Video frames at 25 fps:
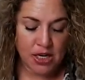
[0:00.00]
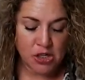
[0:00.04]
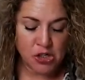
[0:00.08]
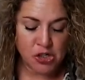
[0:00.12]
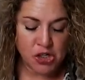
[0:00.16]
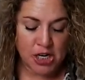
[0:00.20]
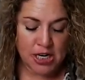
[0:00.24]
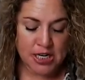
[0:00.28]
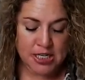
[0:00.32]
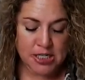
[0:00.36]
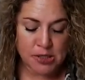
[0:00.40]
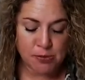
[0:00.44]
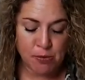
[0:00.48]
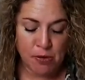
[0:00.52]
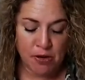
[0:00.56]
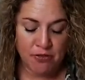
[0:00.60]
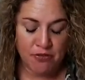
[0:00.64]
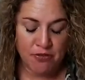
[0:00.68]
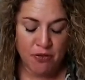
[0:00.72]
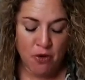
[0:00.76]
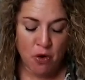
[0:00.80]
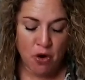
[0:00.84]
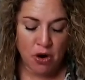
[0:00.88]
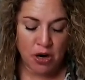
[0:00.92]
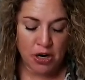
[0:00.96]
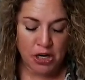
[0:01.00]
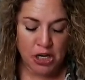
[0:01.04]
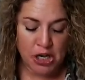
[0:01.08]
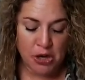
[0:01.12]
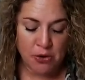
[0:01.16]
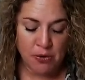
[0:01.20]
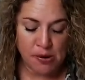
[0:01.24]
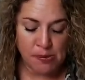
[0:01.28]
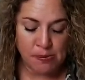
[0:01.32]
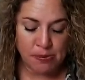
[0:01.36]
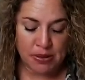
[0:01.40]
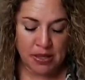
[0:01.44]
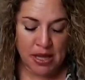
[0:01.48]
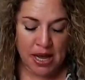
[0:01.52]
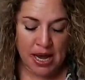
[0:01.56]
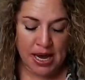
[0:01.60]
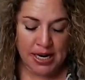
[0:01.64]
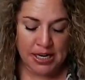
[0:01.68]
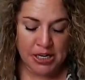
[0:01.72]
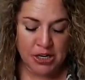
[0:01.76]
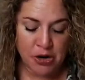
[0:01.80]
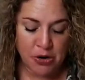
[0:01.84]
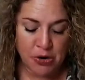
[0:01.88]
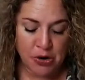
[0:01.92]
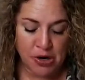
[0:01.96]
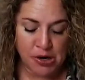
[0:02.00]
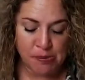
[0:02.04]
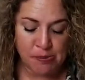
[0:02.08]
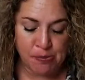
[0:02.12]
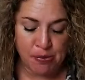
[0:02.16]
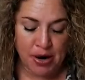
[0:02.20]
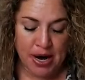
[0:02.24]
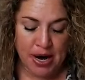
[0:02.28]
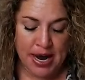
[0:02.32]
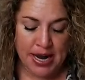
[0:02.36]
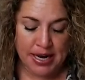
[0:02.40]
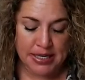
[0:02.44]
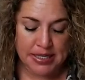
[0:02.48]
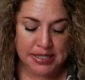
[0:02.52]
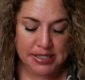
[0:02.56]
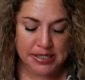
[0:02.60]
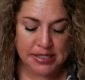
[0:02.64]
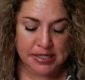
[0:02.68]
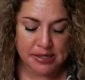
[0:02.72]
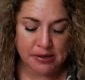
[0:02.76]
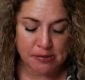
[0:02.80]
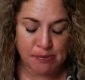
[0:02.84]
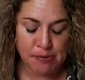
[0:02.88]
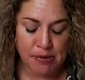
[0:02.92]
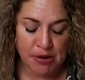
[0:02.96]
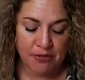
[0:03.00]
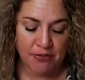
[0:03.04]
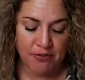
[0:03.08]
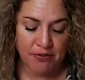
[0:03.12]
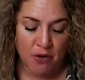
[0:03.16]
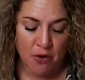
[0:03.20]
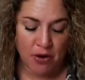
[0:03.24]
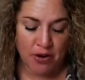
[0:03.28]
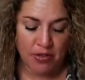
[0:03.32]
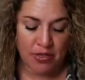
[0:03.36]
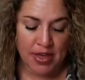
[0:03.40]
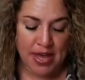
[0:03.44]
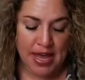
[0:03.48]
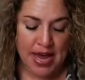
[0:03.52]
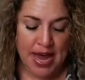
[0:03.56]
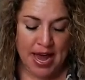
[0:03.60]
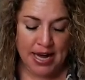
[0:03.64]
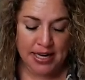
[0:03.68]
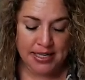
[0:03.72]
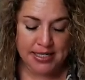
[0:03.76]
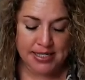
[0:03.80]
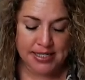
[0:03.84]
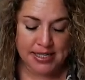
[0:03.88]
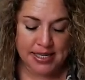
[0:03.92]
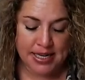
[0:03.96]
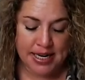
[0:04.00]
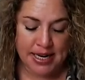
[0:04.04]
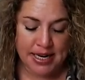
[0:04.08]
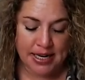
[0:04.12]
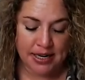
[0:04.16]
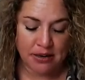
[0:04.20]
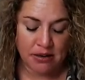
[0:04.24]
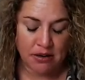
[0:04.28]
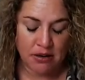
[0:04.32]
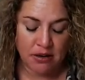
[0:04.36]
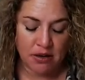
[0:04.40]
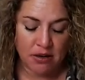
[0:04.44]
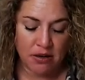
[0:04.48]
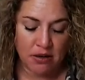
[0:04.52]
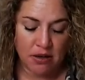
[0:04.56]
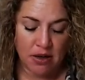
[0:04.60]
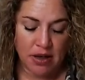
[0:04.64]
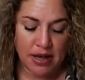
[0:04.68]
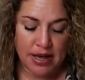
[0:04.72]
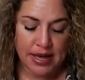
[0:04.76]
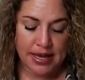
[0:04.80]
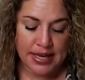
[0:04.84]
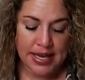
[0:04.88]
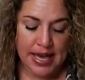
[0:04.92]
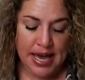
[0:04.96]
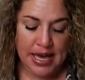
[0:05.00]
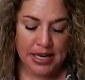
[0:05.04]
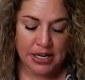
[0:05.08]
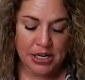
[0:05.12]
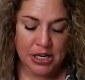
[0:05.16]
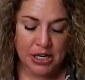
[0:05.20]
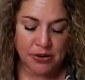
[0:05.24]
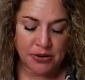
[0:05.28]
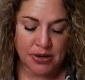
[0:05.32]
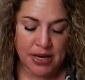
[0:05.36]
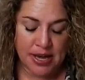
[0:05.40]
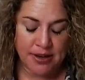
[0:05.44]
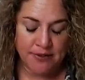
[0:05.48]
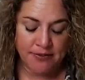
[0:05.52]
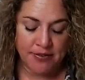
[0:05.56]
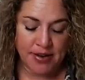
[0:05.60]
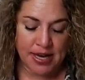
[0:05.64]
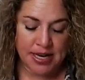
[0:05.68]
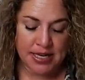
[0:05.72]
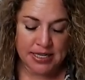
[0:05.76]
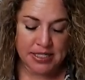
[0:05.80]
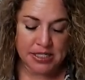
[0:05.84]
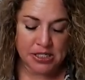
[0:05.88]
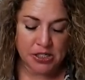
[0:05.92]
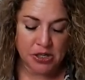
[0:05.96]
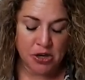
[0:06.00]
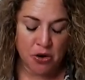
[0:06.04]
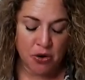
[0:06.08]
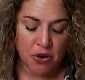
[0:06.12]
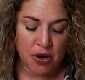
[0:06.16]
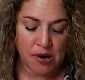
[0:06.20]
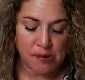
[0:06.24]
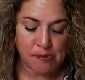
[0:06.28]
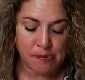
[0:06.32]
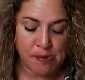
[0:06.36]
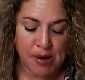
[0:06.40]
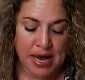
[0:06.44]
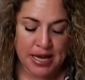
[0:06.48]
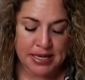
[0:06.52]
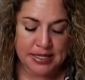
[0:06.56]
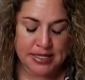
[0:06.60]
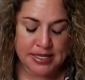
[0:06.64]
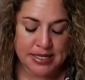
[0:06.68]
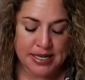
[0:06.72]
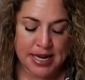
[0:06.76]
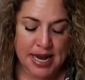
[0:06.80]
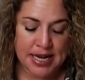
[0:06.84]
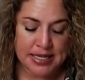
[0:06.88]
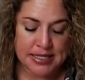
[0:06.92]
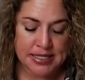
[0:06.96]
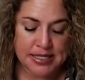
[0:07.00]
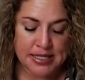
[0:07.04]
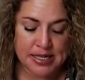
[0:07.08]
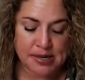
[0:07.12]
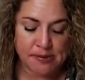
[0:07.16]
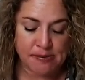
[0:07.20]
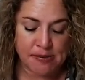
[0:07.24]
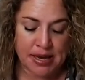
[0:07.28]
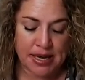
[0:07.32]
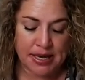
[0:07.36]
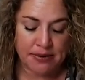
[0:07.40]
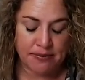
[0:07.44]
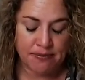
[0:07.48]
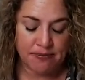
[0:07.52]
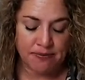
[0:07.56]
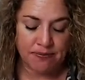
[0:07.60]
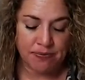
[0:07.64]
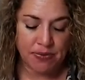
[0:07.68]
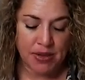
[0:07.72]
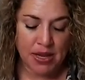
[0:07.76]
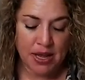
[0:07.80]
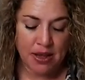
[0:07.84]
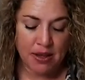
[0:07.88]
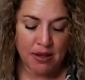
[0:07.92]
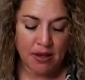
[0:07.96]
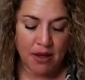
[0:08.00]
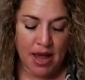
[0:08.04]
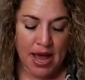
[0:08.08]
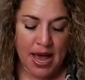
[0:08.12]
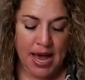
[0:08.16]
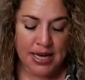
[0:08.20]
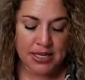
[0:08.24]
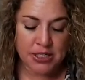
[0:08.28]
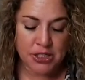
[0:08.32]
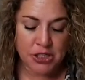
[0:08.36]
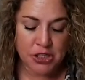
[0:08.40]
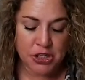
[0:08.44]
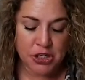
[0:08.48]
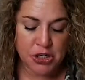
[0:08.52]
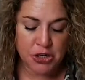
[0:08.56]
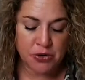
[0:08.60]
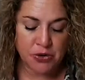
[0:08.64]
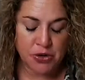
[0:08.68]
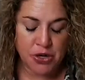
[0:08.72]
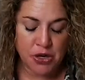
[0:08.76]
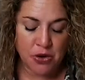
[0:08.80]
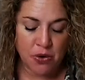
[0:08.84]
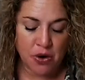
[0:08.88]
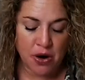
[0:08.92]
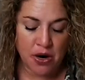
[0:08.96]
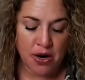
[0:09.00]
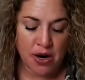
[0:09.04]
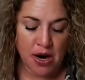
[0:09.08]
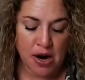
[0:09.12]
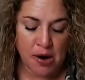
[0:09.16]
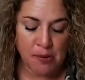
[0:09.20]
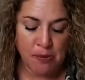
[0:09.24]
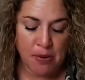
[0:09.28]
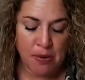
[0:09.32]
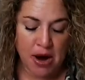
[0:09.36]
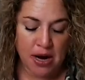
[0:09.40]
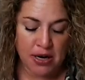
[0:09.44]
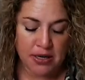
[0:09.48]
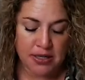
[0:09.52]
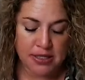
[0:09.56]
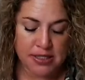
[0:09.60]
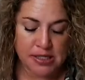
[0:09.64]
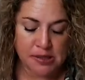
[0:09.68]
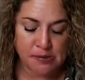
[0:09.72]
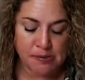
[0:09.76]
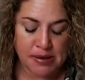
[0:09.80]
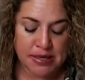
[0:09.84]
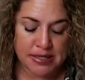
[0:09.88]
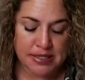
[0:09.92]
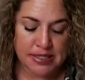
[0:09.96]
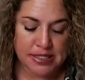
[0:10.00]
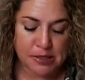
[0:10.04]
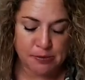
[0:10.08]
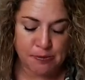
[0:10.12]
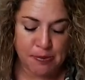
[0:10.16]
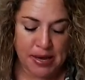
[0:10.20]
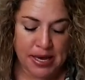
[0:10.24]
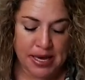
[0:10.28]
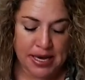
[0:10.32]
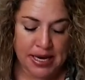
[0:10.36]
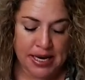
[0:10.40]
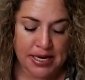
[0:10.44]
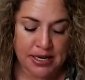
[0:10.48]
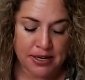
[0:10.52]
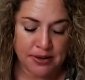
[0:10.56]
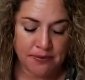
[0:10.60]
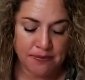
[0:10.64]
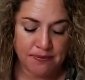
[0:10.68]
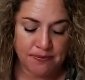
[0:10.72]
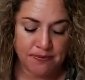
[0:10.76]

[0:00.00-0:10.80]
Just before you applied your brakes before the accident, can you give us your best estimate as to your approximate speed?